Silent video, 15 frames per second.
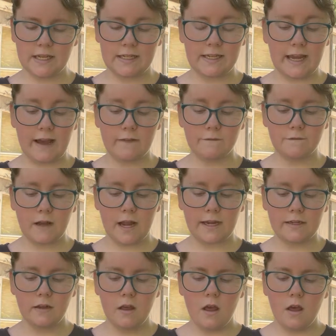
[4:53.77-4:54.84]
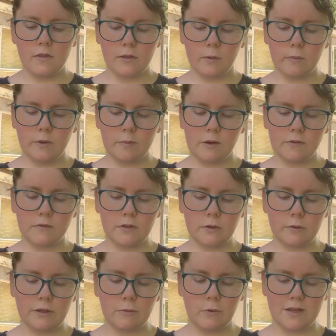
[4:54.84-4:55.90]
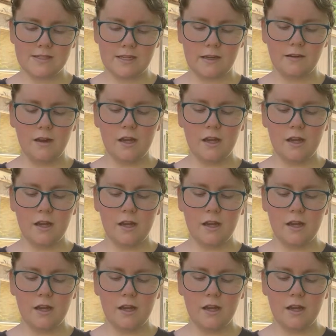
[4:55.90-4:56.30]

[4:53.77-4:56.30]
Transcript: yeah, fine, though we both knew he wasn't.